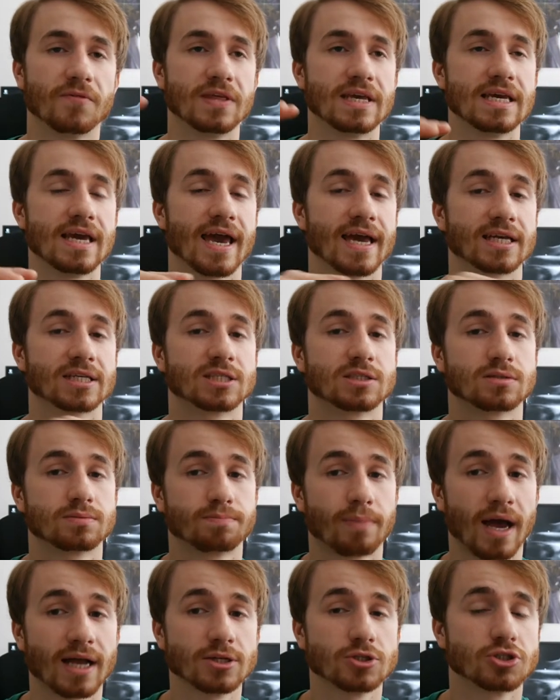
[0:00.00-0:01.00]
the
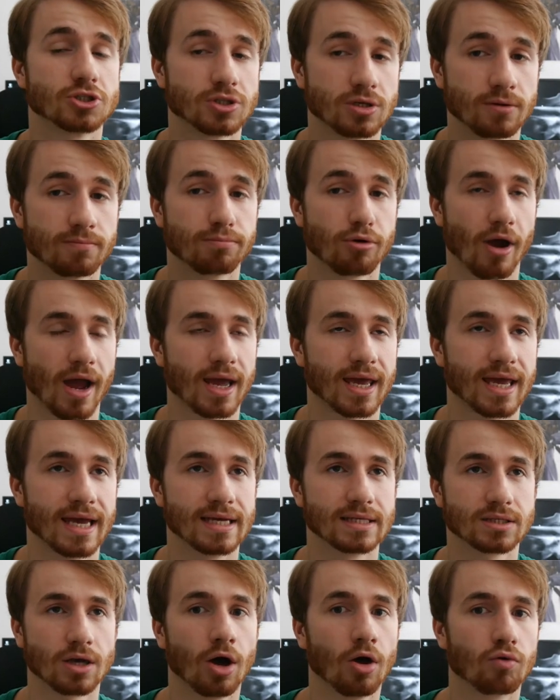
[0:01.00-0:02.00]
expansion
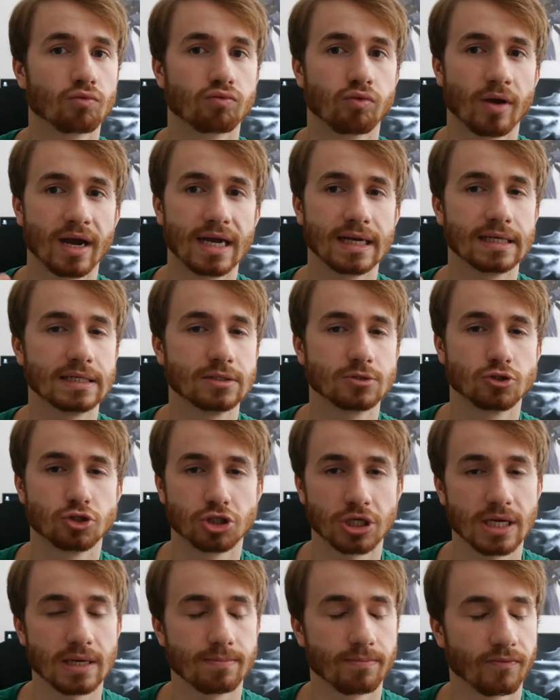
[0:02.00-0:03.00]
brackets are really
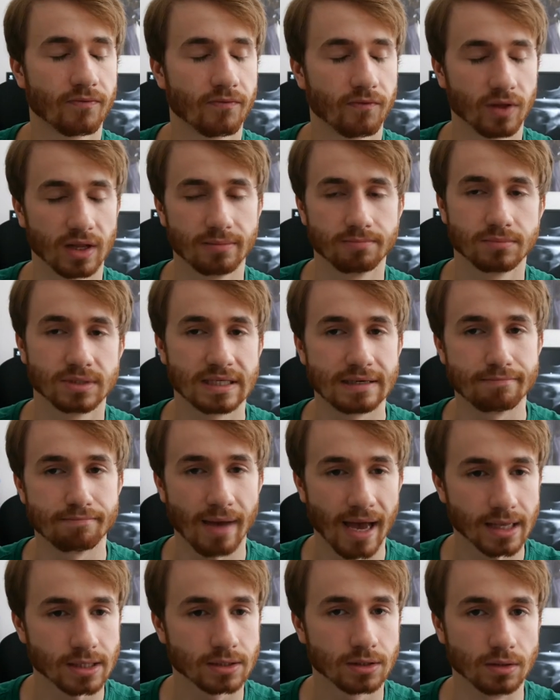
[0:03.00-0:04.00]
cheap, flimsy
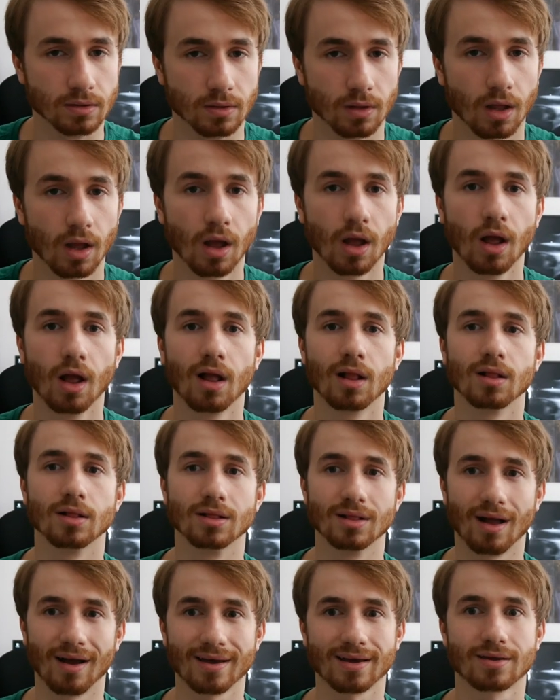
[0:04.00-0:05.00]
metal,
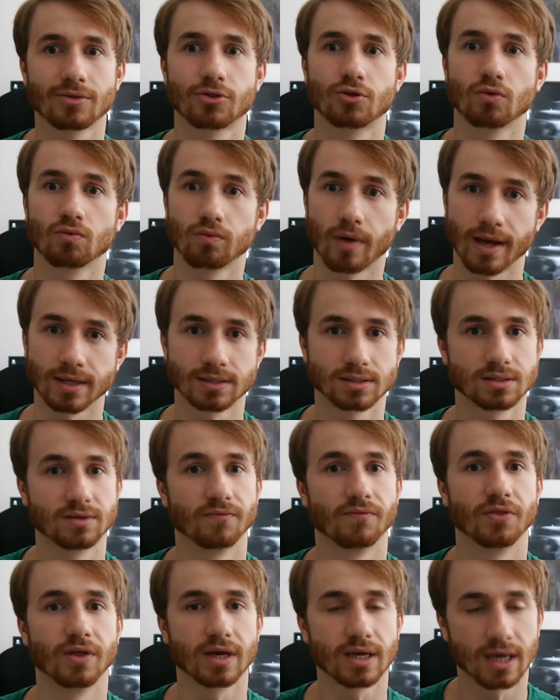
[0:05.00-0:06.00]
like the rest
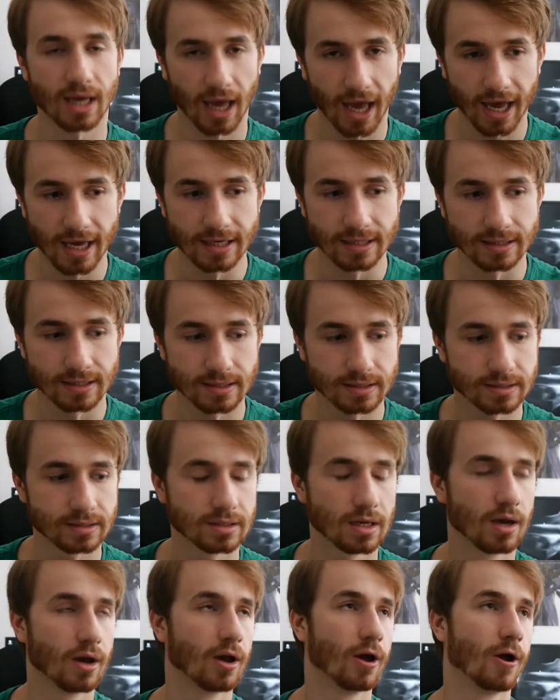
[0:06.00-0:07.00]
of the
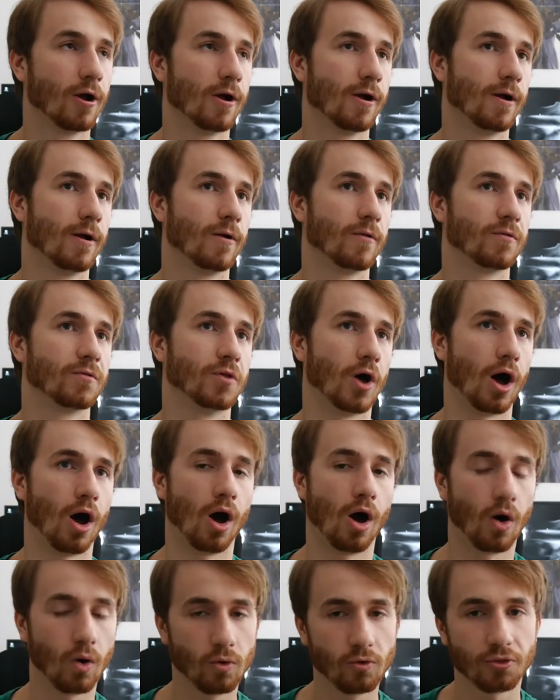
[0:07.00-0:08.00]
case. The
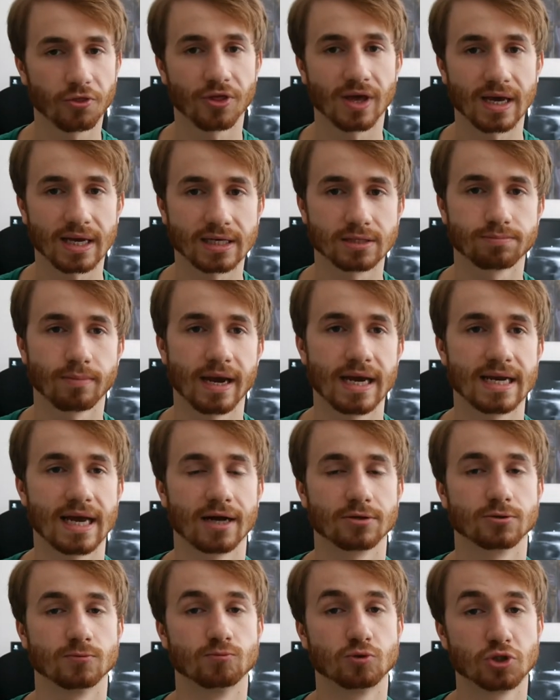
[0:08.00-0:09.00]
whole thing is made
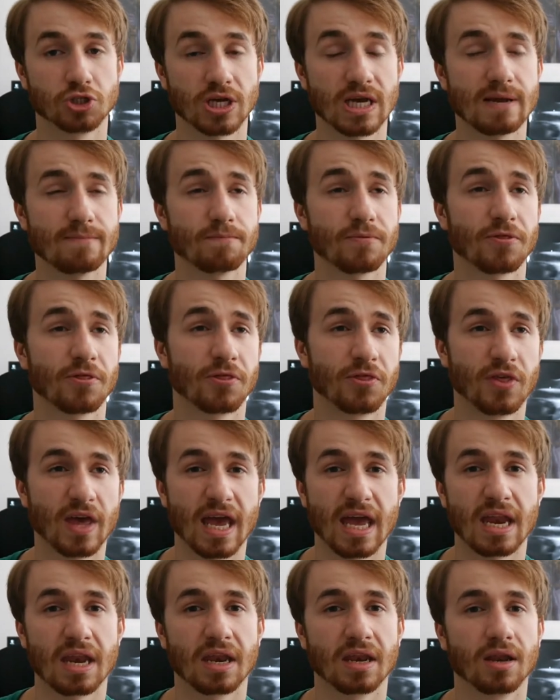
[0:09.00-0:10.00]
out of cheap,
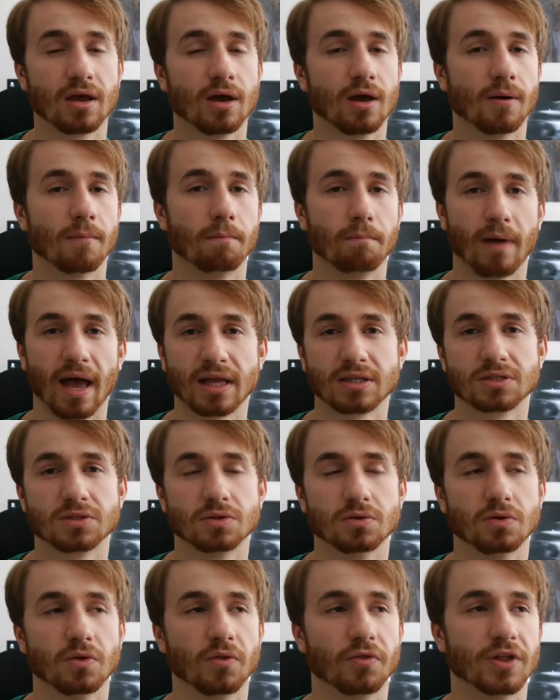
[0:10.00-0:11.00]
thin
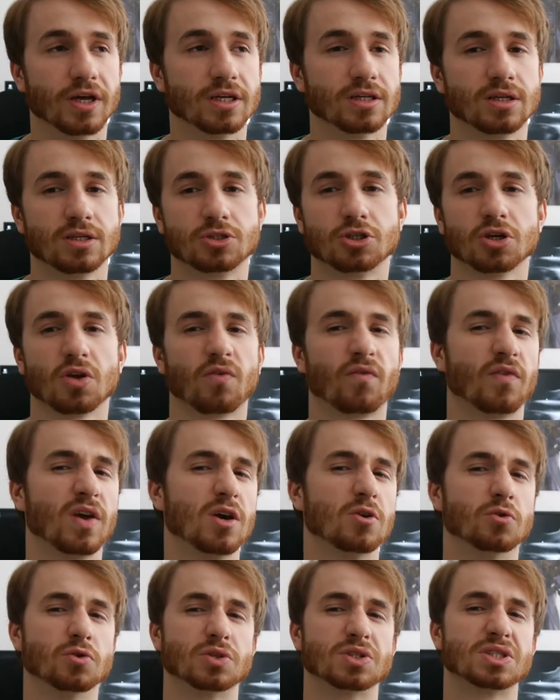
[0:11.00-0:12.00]
metal that it just
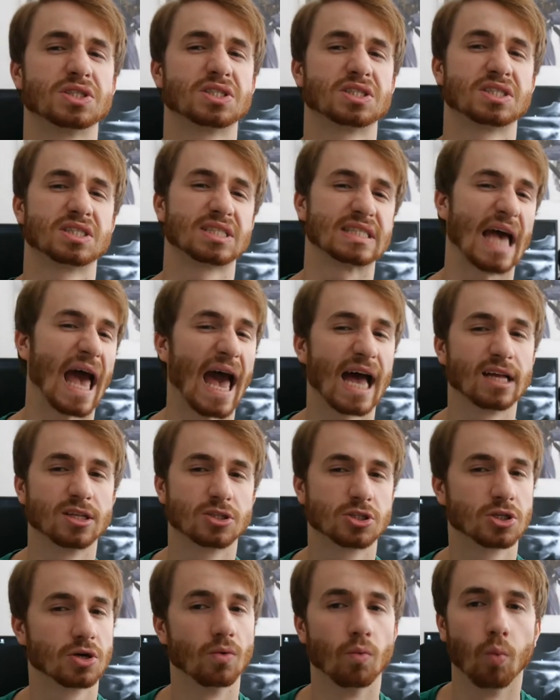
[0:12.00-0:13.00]
feels
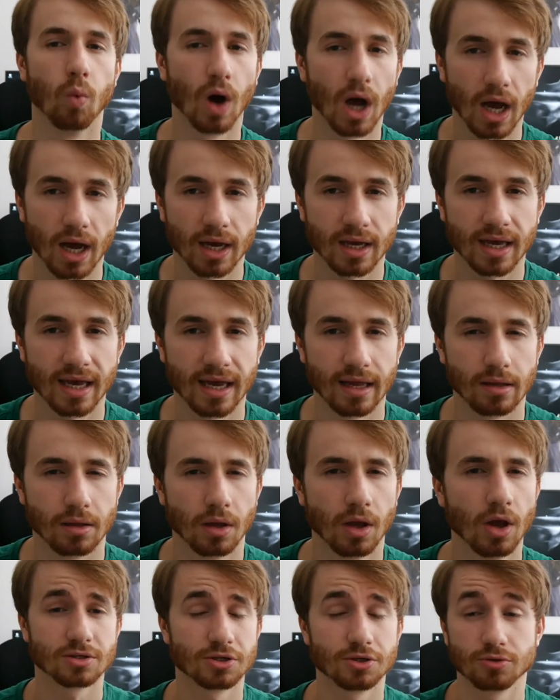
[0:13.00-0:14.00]
sad to work
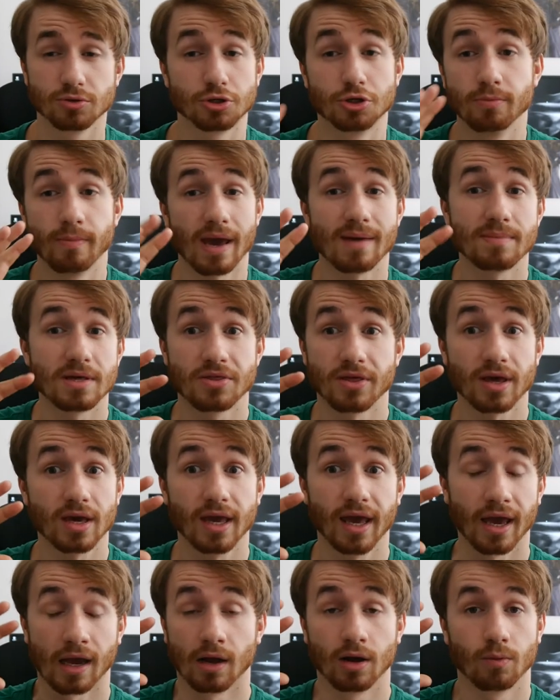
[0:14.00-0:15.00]
in. You, you may be
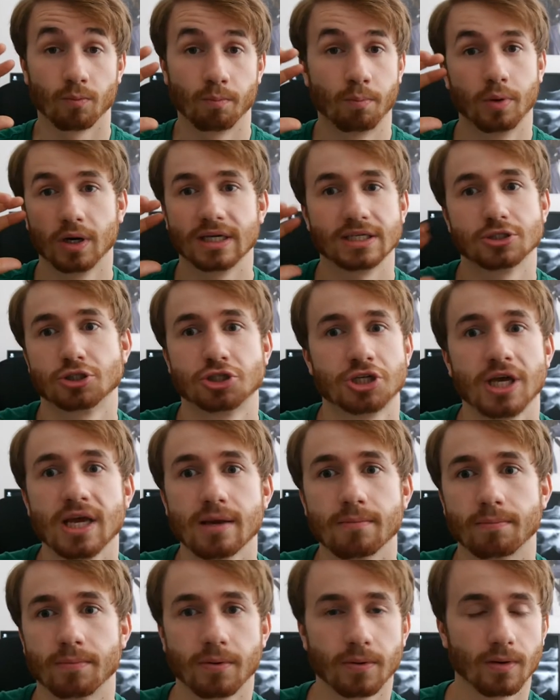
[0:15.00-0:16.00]
thinking, but it's
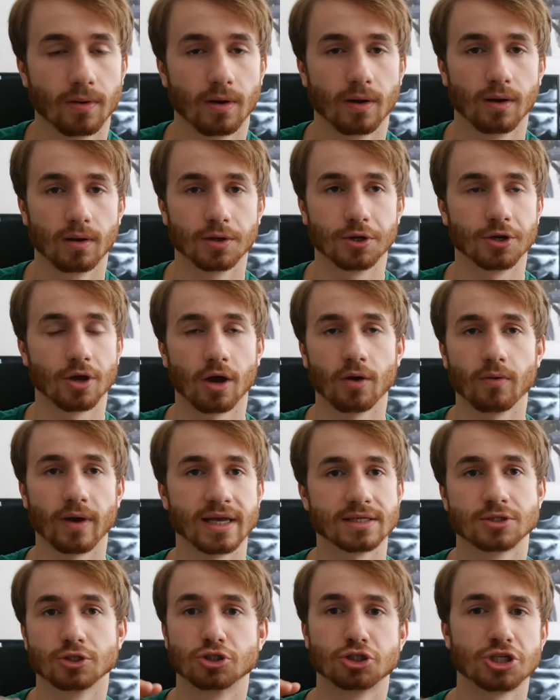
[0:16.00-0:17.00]
cheap. You know,
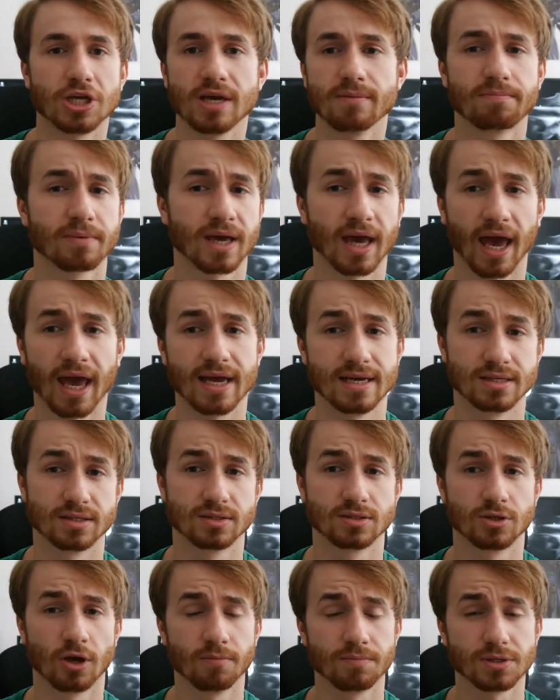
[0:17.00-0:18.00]
it's a cheap
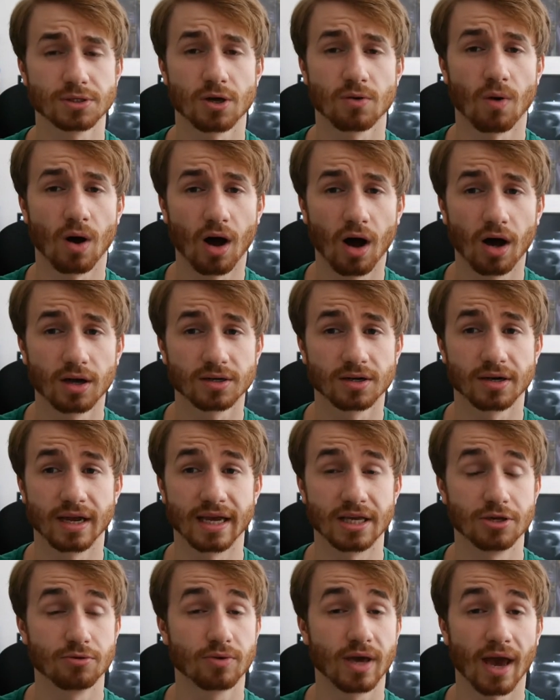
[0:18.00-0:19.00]
case. Don't be so hard on
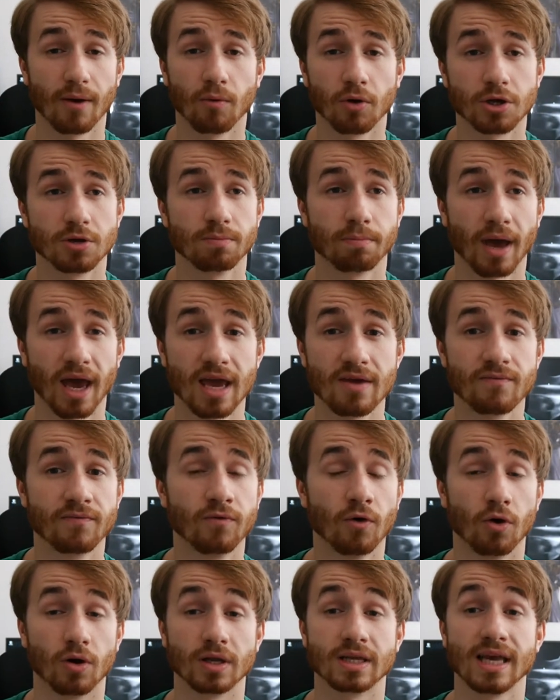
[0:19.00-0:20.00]
it. You get what you pay
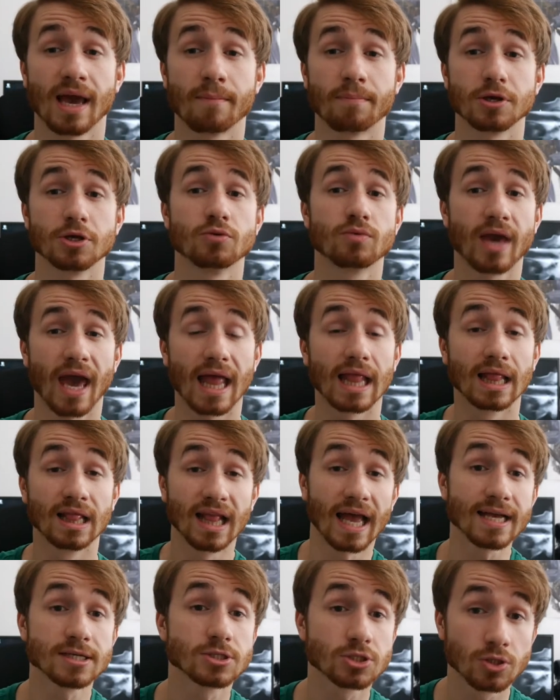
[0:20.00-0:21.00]
for. Yeah, but you get
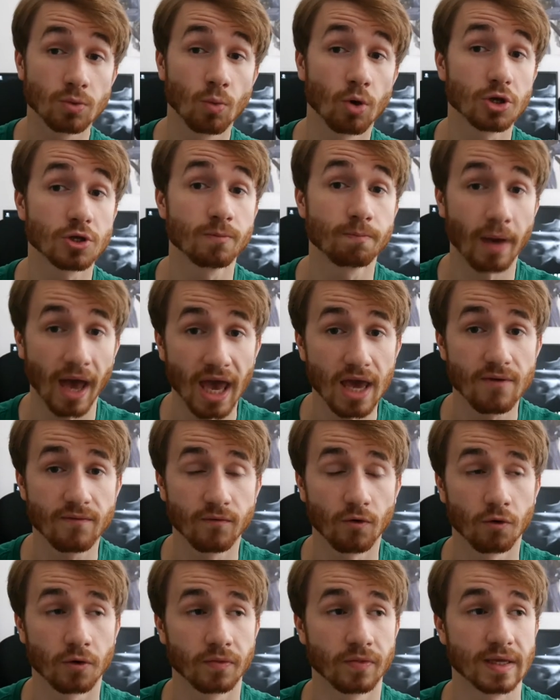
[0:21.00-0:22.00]
less than what you pay
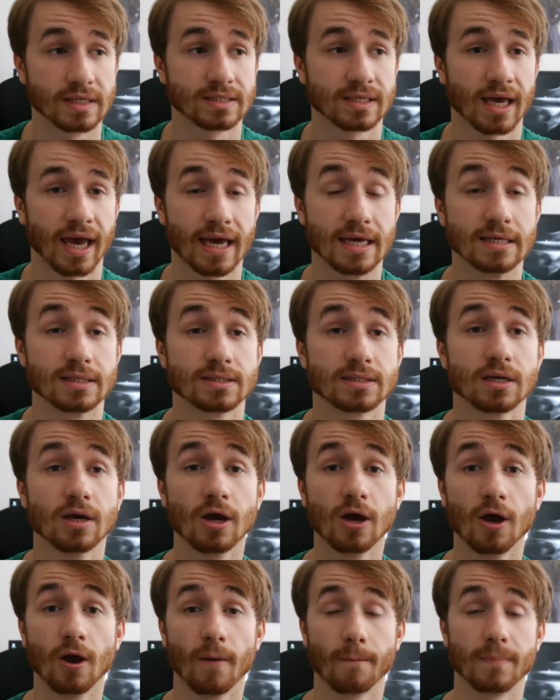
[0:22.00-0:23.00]
for in this case
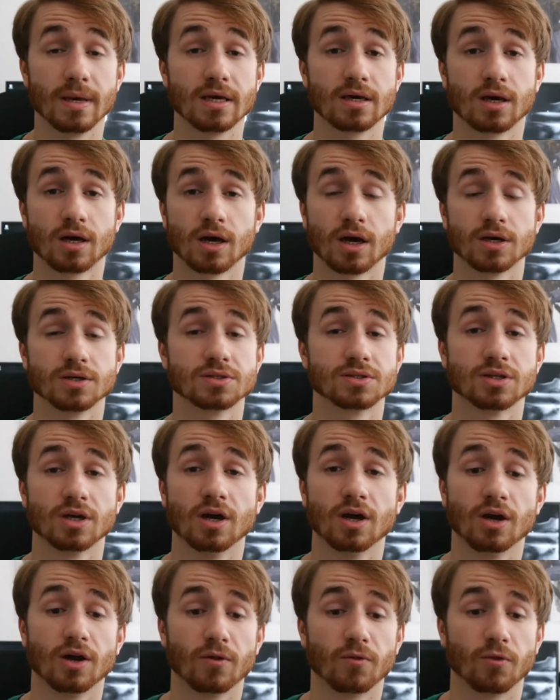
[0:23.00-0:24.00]
because
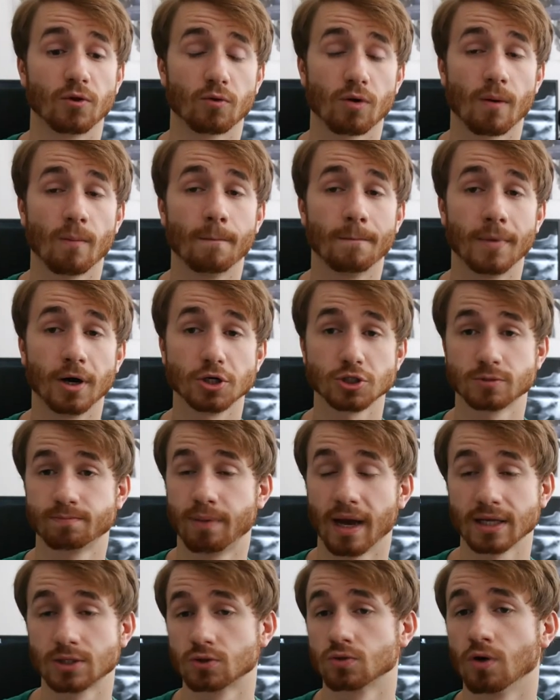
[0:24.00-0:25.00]
there are much
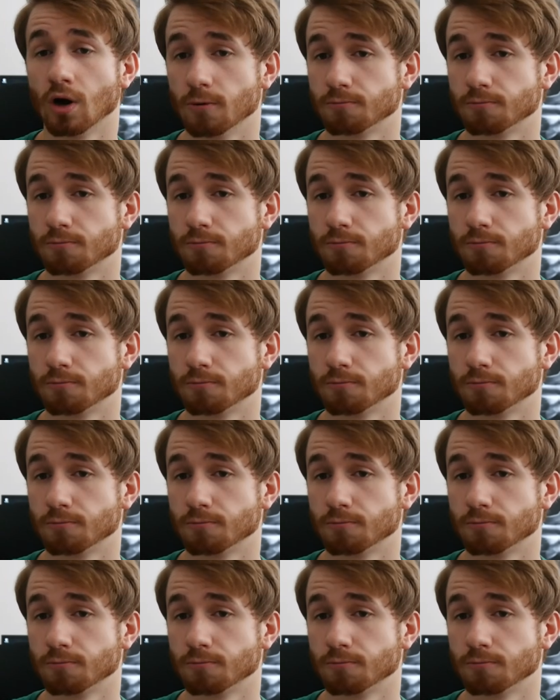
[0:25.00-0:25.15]
better